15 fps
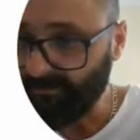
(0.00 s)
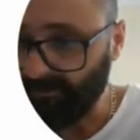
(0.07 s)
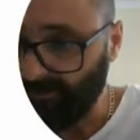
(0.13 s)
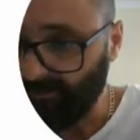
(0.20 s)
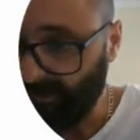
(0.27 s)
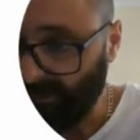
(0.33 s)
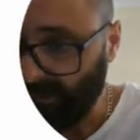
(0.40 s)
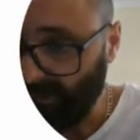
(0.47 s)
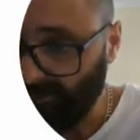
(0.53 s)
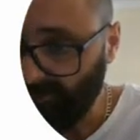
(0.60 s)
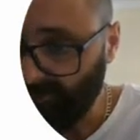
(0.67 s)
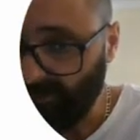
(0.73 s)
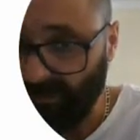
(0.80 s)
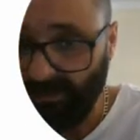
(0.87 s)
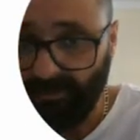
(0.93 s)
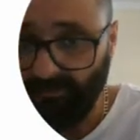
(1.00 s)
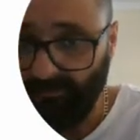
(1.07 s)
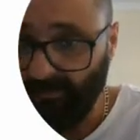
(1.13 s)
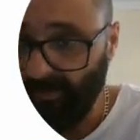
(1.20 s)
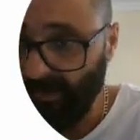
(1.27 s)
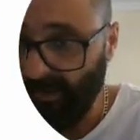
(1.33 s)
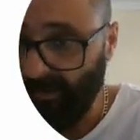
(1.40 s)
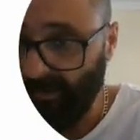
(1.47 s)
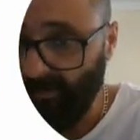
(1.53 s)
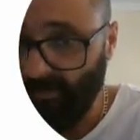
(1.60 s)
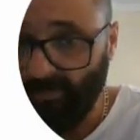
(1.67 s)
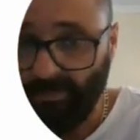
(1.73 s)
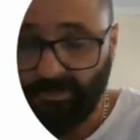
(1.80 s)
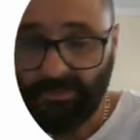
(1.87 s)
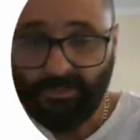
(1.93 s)
Here we go. Right
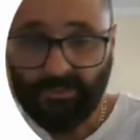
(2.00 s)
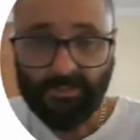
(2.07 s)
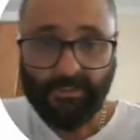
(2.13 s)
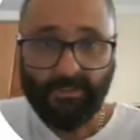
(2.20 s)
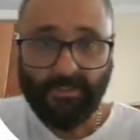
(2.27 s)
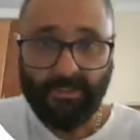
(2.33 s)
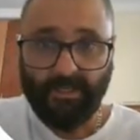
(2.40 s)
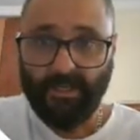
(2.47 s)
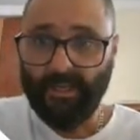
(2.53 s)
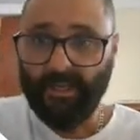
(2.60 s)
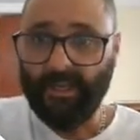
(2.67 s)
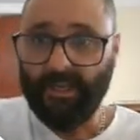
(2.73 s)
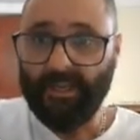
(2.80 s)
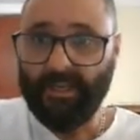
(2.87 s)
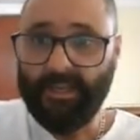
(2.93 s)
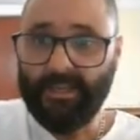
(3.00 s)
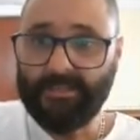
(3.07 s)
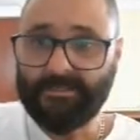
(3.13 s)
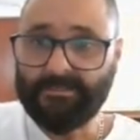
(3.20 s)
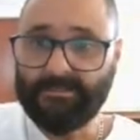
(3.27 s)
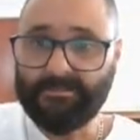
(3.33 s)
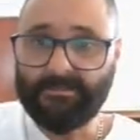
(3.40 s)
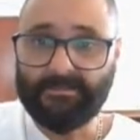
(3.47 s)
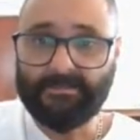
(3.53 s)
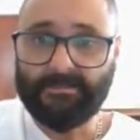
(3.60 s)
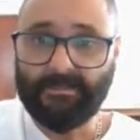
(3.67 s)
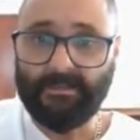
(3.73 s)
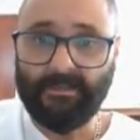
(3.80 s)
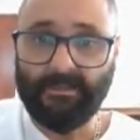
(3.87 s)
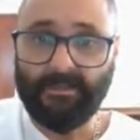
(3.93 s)
now, it
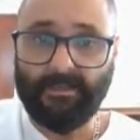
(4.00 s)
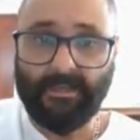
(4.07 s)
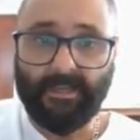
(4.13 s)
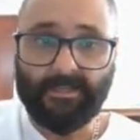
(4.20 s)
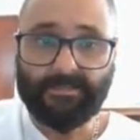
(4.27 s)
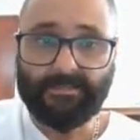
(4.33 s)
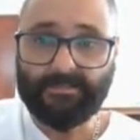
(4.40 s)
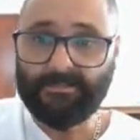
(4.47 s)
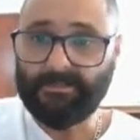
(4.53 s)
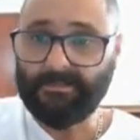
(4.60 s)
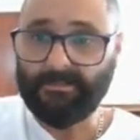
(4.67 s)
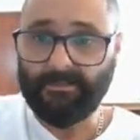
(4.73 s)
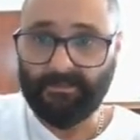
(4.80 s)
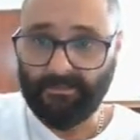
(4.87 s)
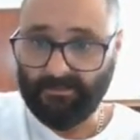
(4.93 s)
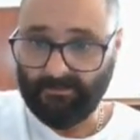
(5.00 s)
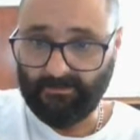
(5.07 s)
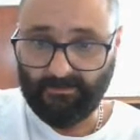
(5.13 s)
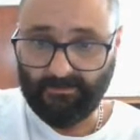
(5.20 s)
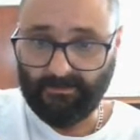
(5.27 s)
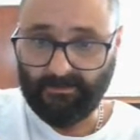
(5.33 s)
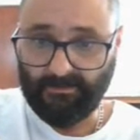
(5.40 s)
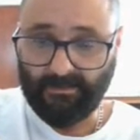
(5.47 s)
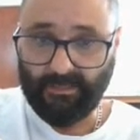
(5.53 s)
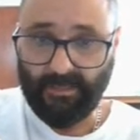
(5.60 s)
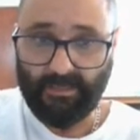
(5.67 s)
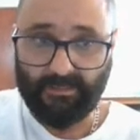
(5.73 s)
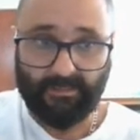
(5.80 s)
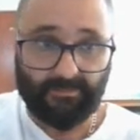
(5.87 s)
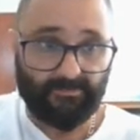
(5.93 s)
is, yes, okay,
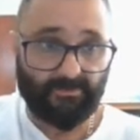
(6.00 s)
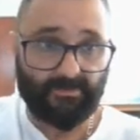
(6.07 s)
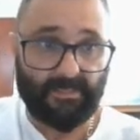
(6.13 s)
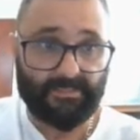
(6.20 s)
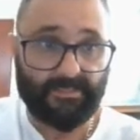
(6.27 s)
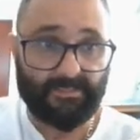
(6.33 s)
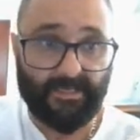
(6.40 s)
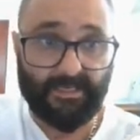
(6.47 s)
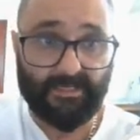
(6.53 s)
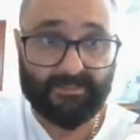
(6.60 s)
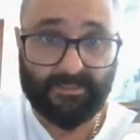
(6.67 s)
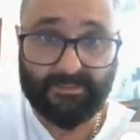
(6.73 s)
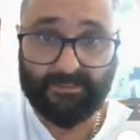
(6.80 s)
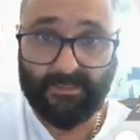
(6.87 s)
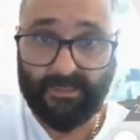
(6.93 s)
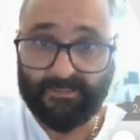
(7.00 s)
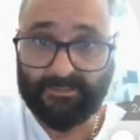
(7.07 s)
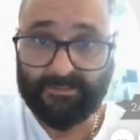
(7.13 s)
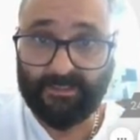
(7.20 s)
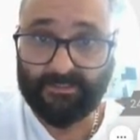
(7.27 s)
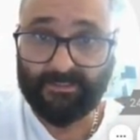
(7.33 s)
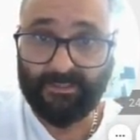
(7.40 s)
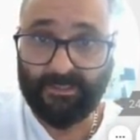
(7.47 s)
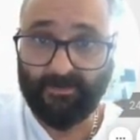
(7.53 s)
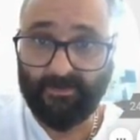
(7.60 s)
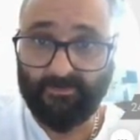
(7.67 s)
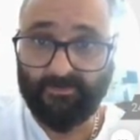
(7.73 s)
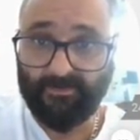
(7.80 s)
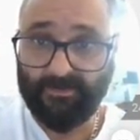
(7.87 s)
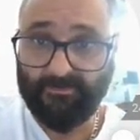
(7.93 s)
it doesn't actually say it's in static
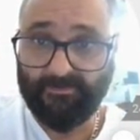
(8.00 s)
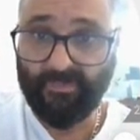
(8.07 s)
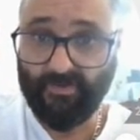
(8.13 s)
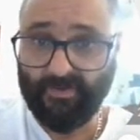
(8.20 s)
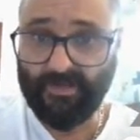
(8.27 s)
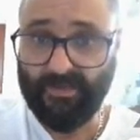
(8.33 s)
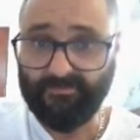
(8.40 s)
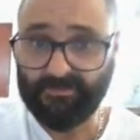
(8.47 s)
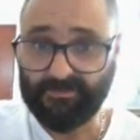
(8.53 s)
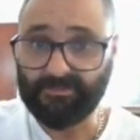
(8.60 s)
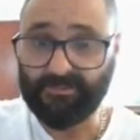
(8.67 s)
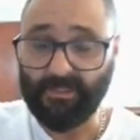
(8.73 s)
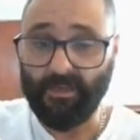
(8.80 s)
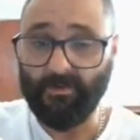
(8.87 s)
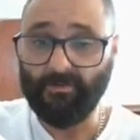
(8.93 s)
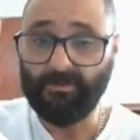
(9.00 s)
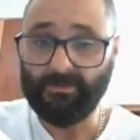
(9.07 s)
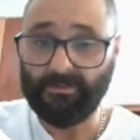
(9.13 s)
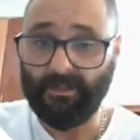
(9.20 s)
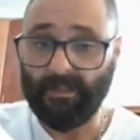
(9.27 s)
equilibrium, but even so,